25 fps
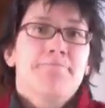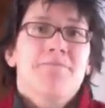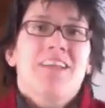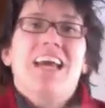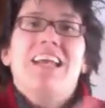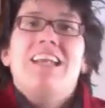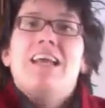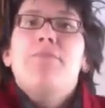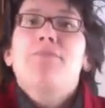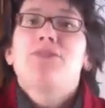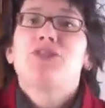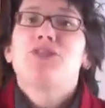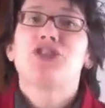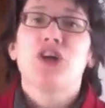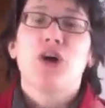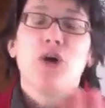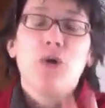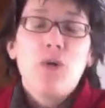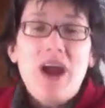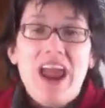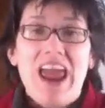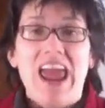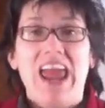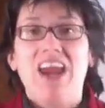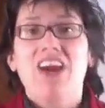And I'm
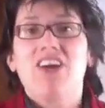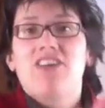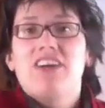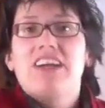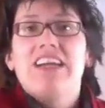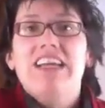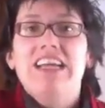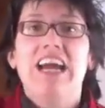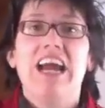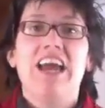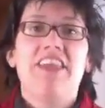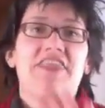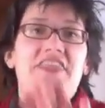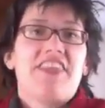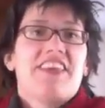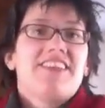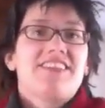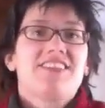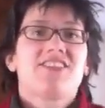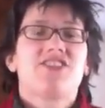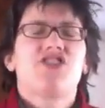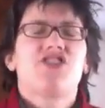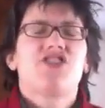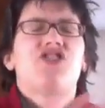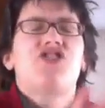so angry at
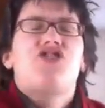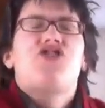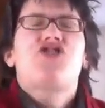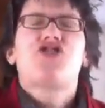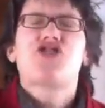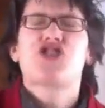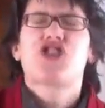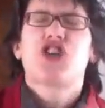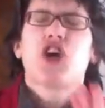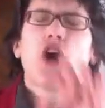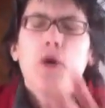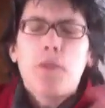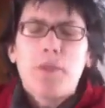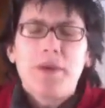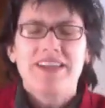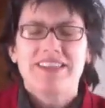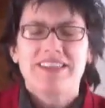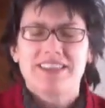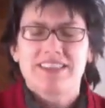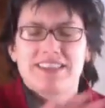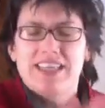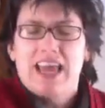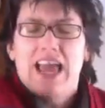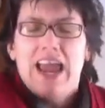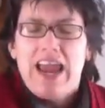this stupid
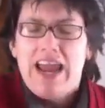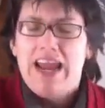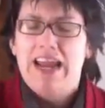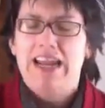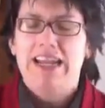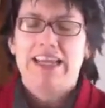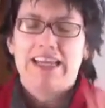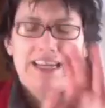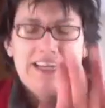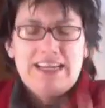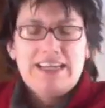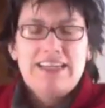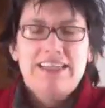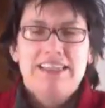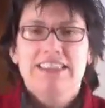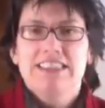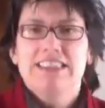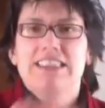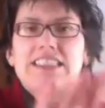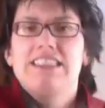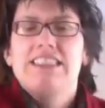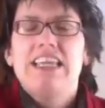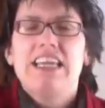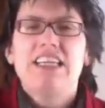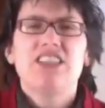society
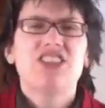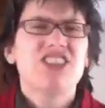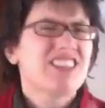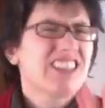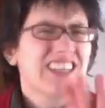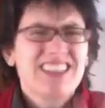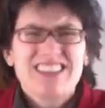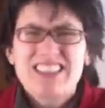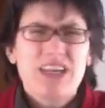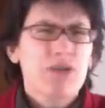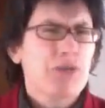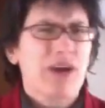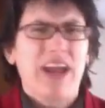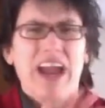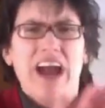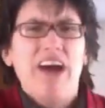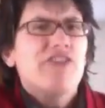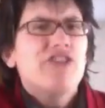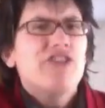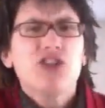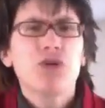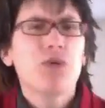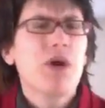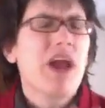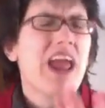that teaches us that we have
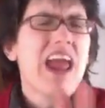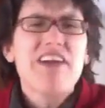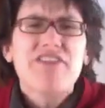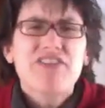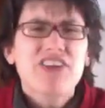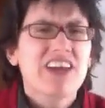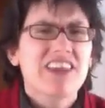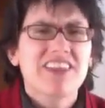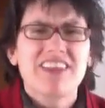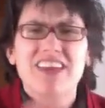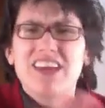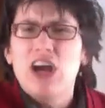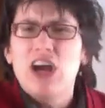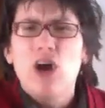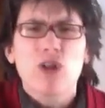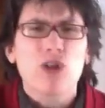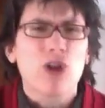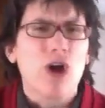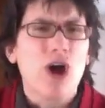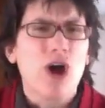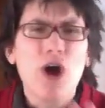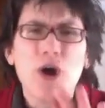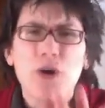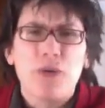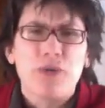to do everything
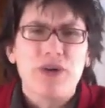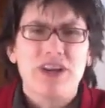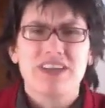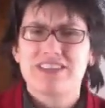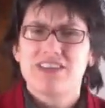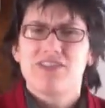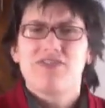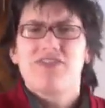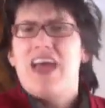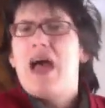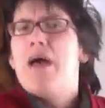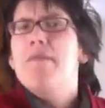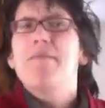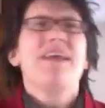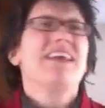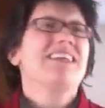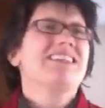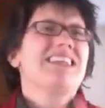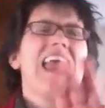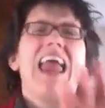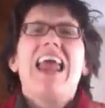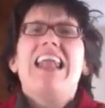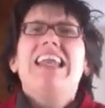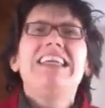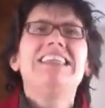alone, as if that makes
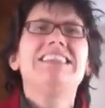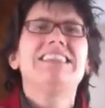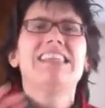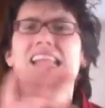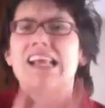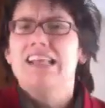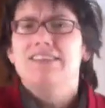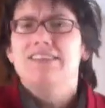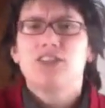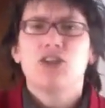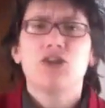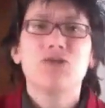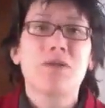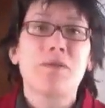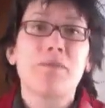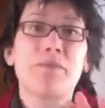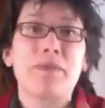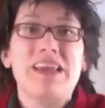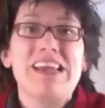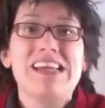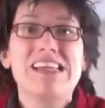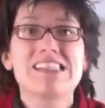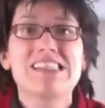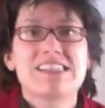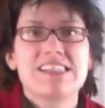any sense. Human
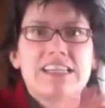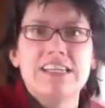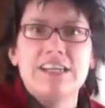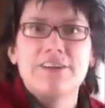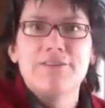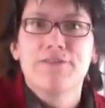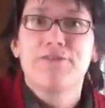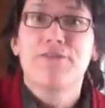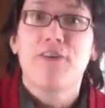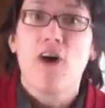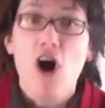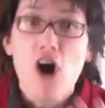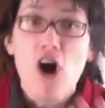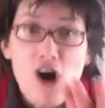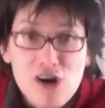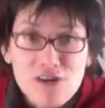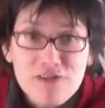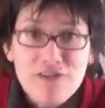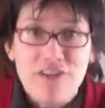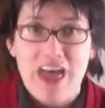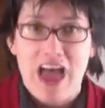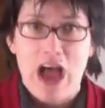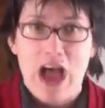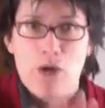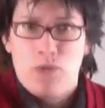beings didn't
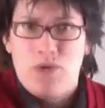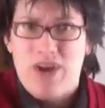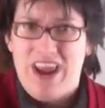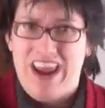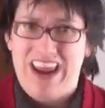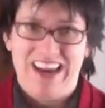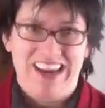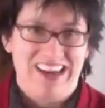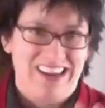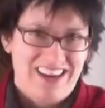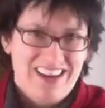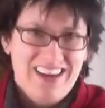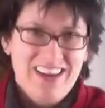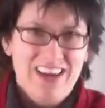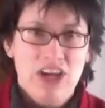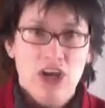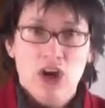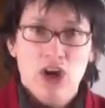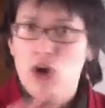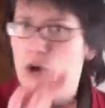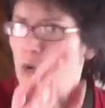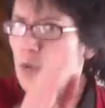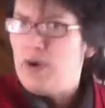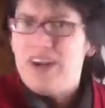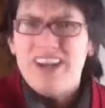evolve that way.
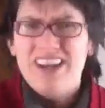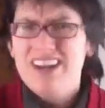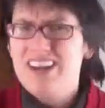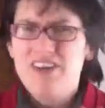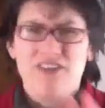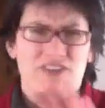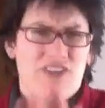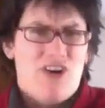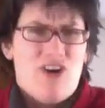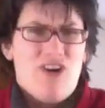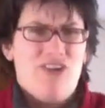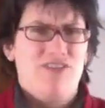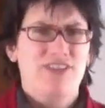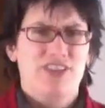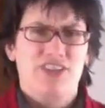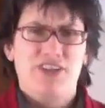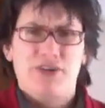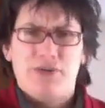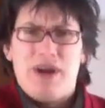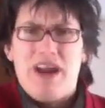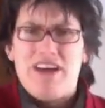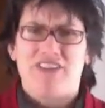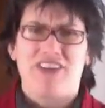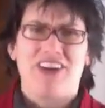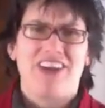We didn't evolve to do
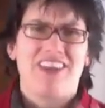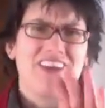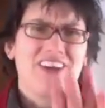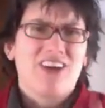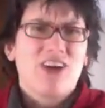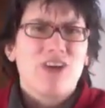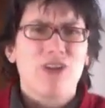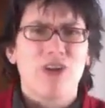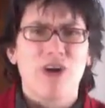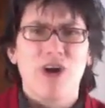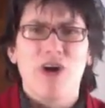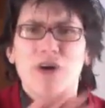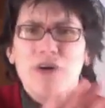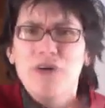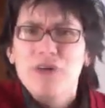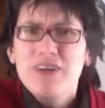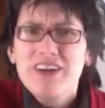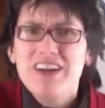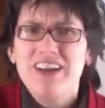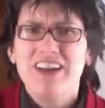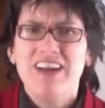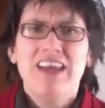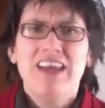everything alone.